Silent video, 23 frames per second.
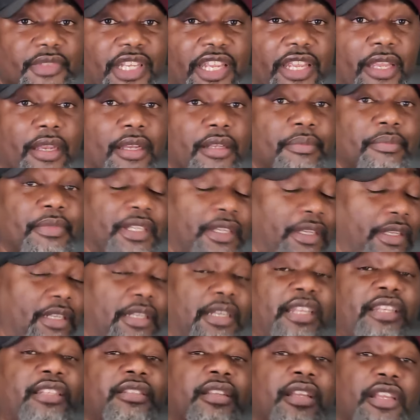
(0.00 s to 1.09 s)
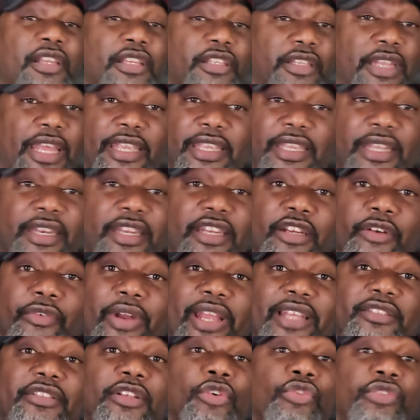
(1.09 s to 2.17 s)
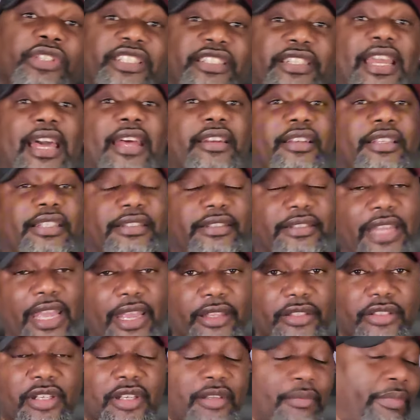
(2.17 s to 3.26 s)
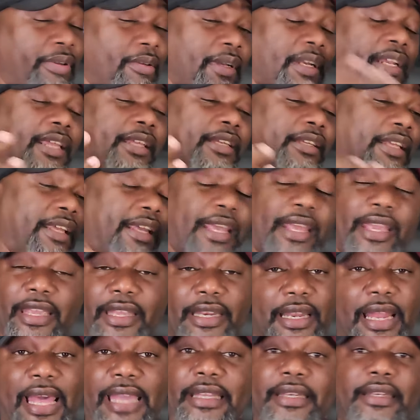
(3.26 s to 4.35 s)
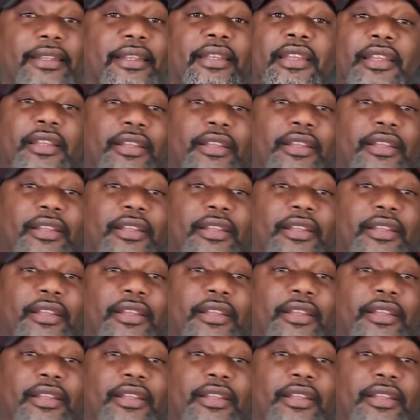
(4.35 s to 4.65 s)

Yeah, at least they get in the red zone. It's kind of condensed, but they ain't like